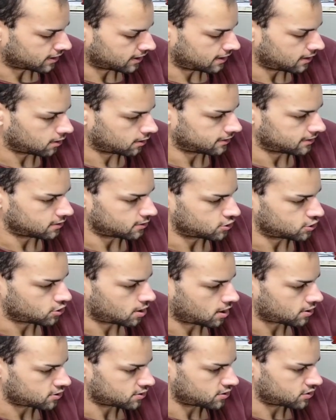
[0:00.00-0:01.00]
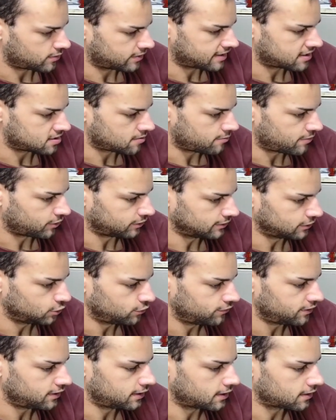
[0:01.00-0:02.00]
here on the instructions. We get to build
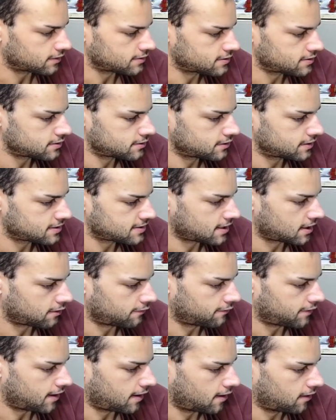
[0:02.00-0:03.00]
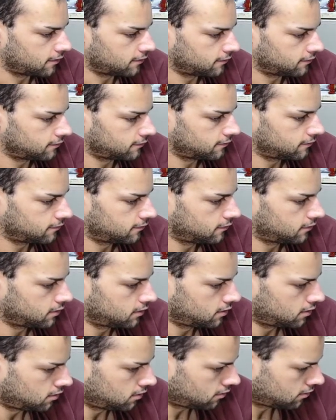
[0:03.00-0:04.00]
Luffy next. That's kind of fire.
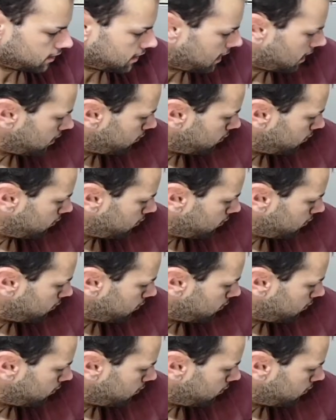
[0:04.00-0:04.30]
Okay,